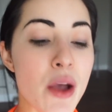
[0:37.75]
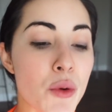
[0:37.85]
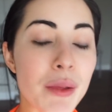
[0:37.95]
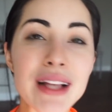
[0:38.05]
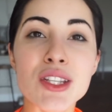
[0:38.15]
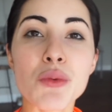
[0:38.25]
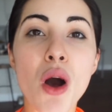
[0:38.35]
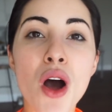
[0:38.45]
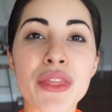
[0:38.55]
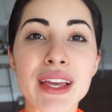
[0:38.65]
Replied to
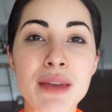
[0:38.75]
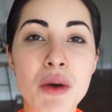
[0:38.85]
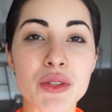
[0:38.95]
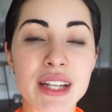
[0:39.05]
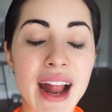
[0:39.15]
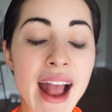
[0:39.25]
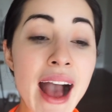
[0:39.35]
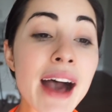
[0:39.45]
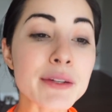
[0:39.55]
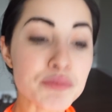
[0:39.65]
all the emails that I
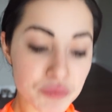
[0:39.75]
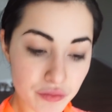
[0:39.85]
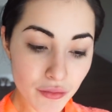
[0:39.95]
had.